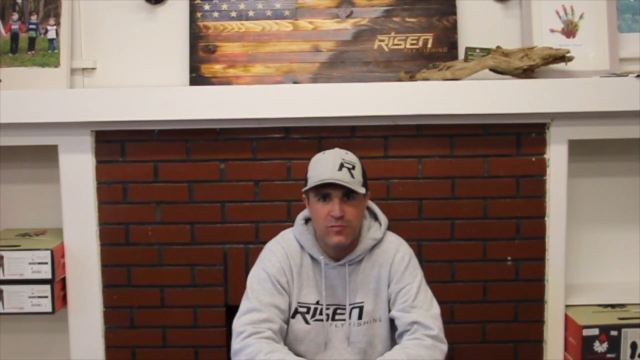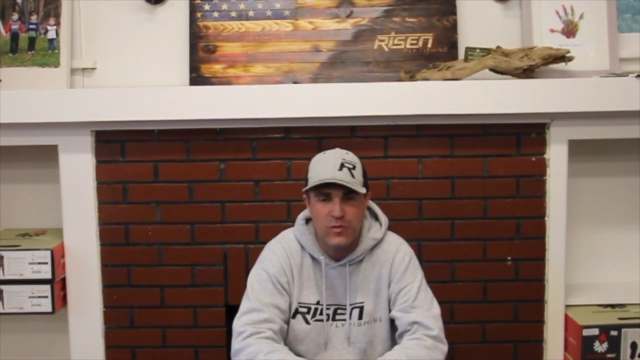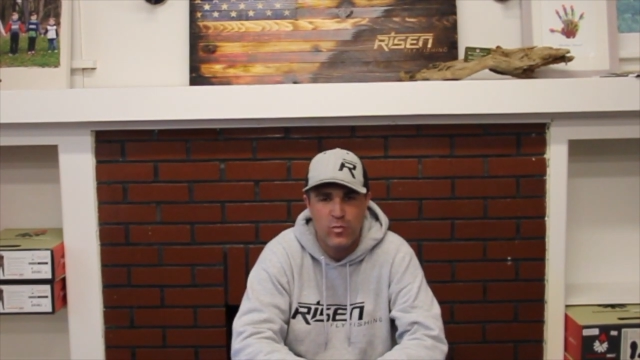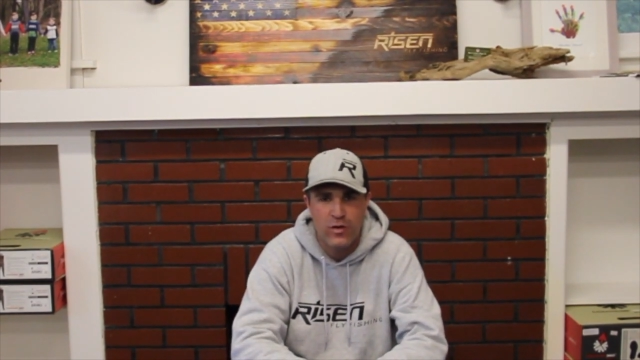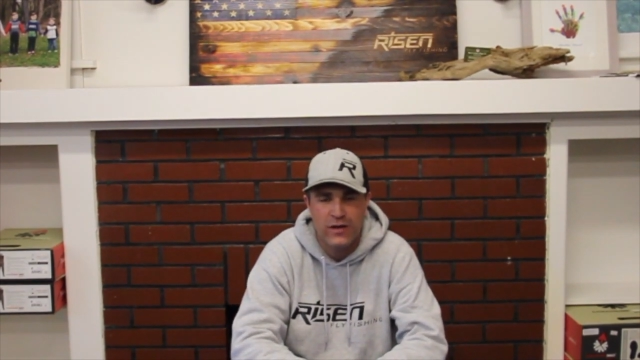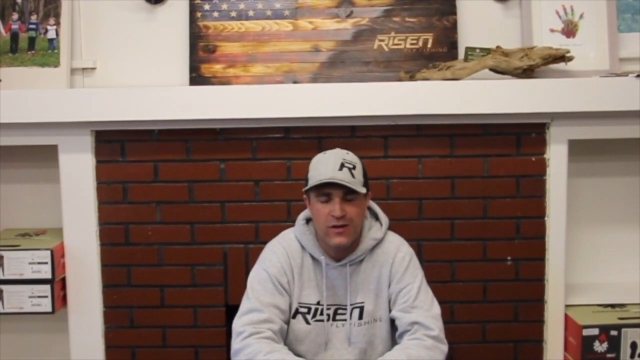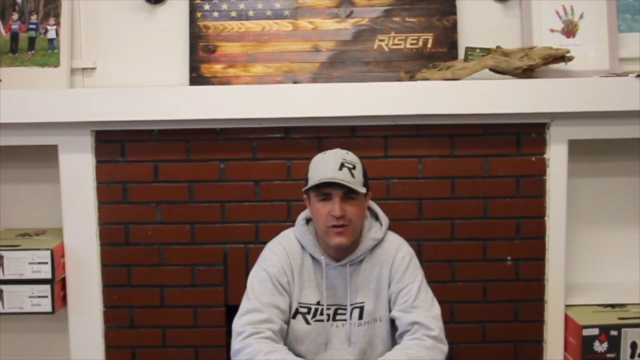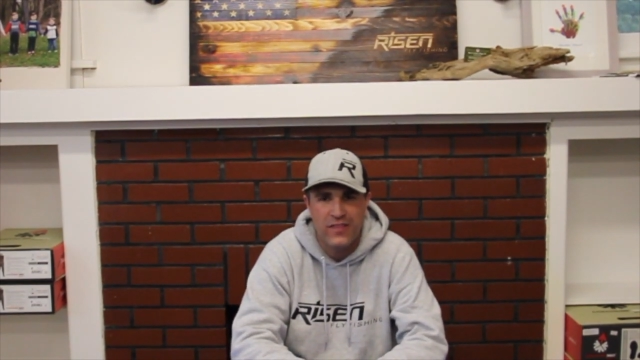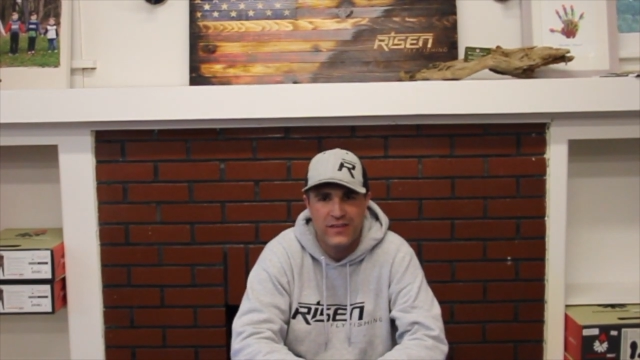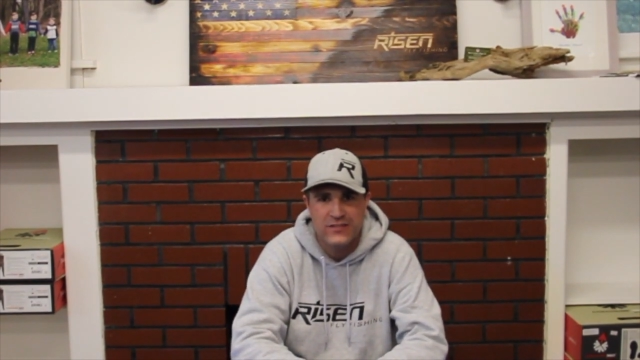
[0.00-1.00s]
I've been working
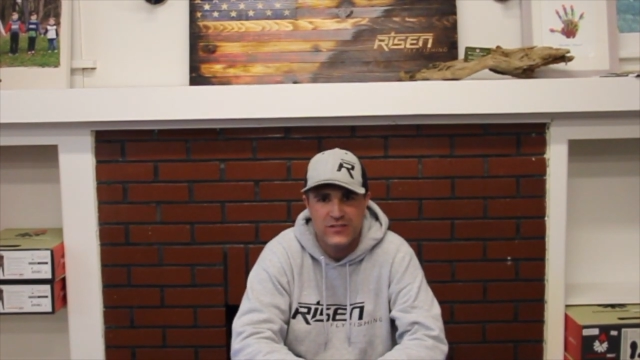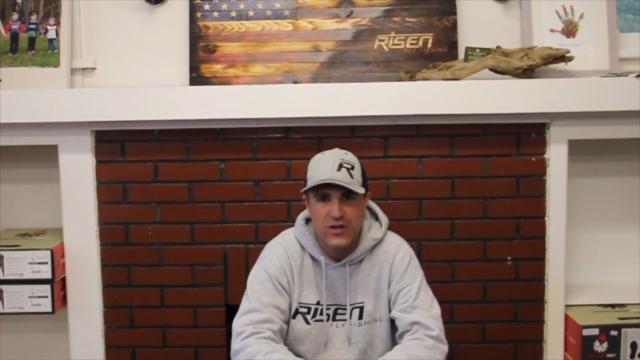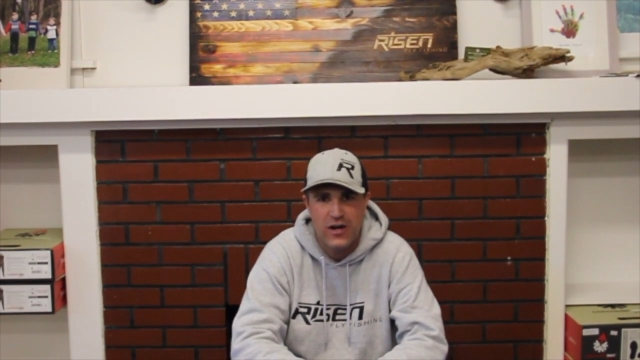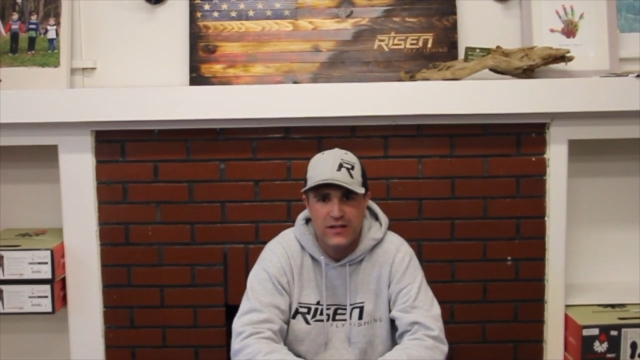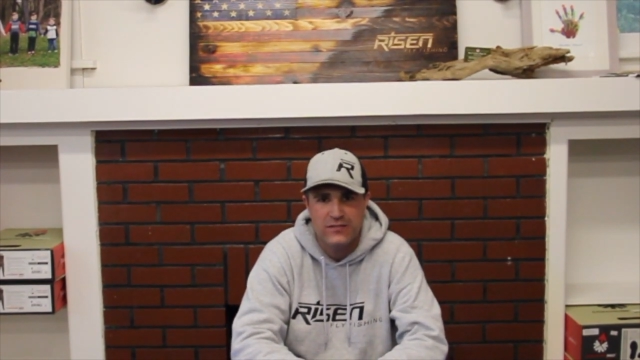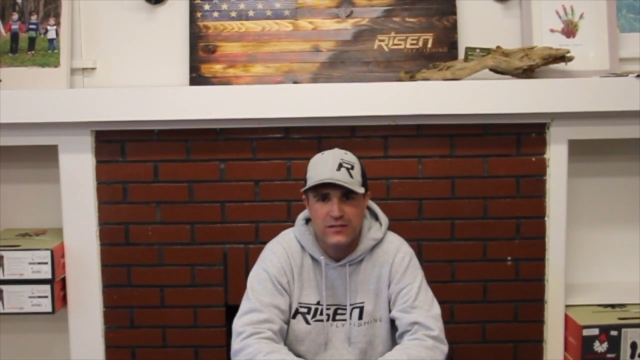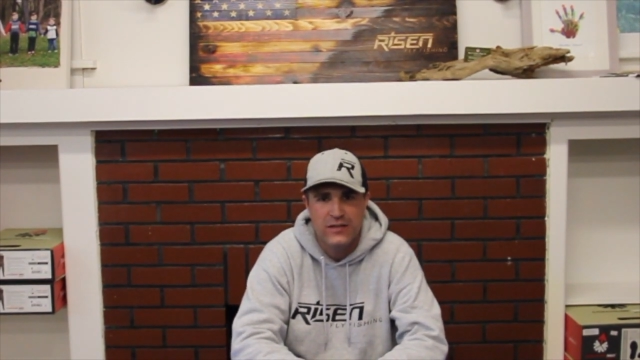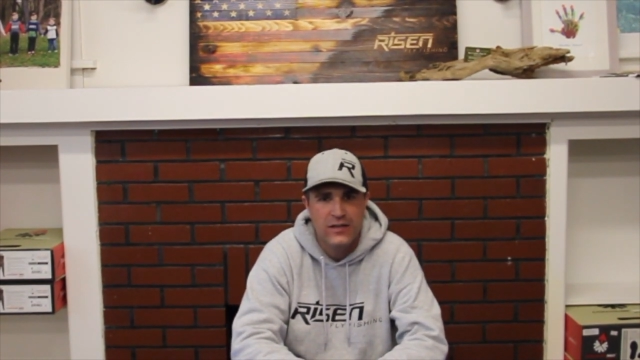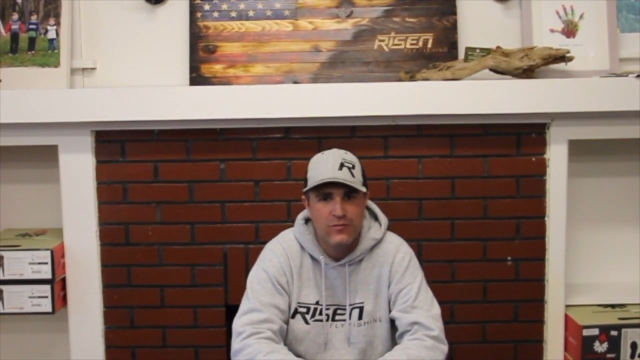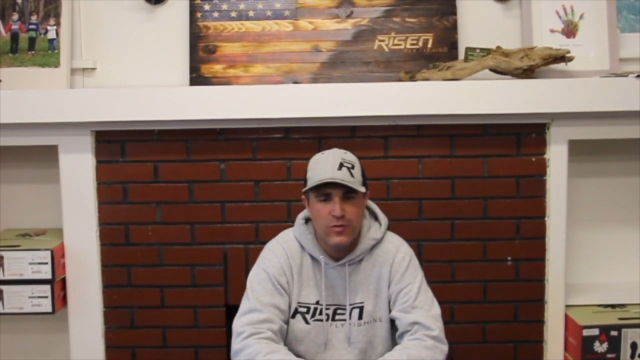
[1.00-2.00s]
on this knot
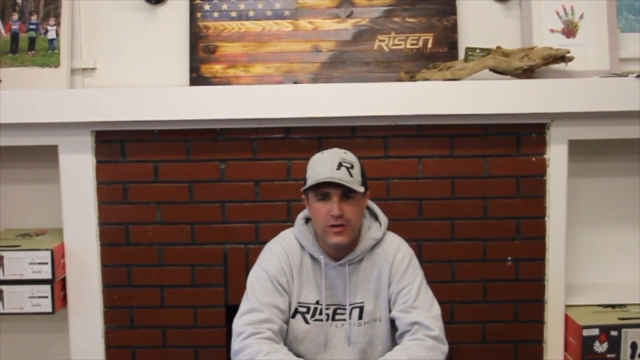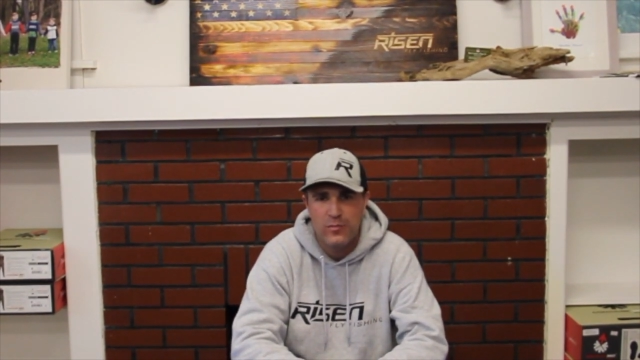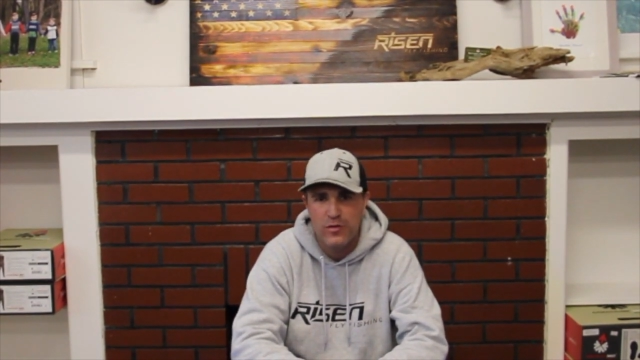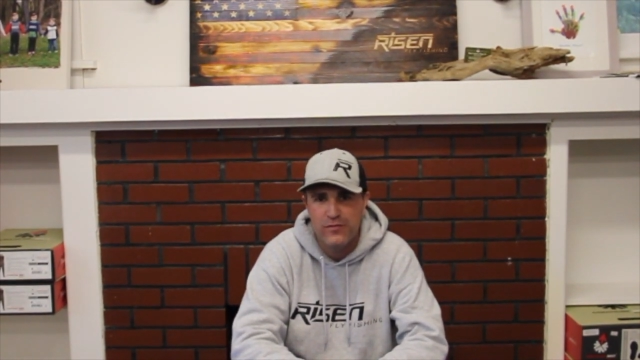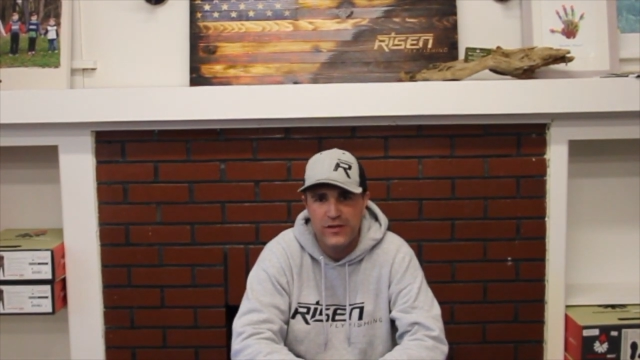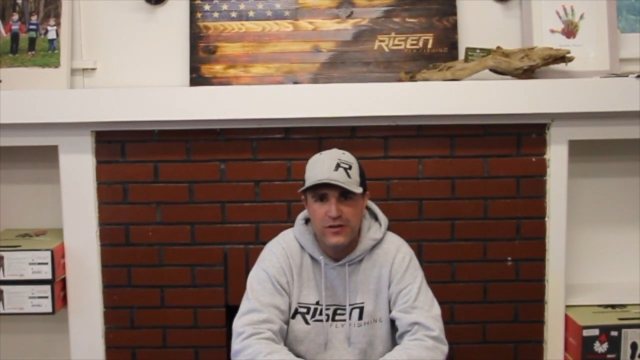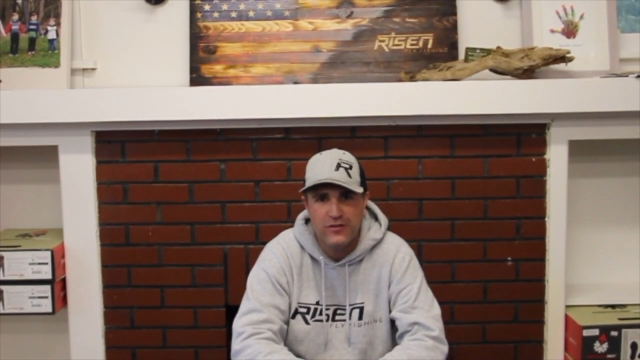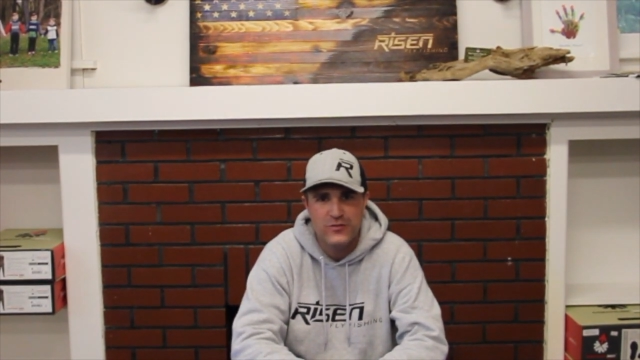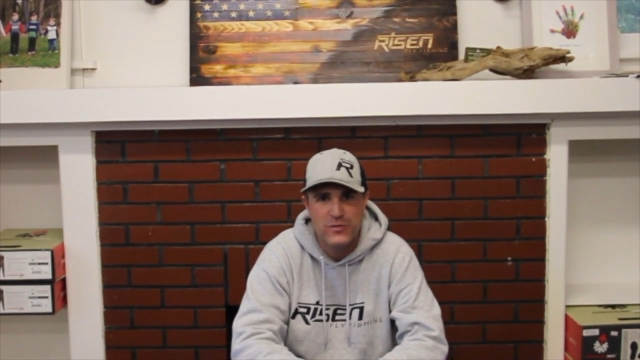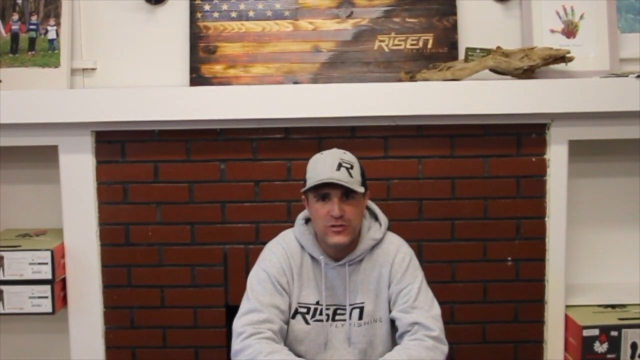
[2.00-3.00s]
for a number of years,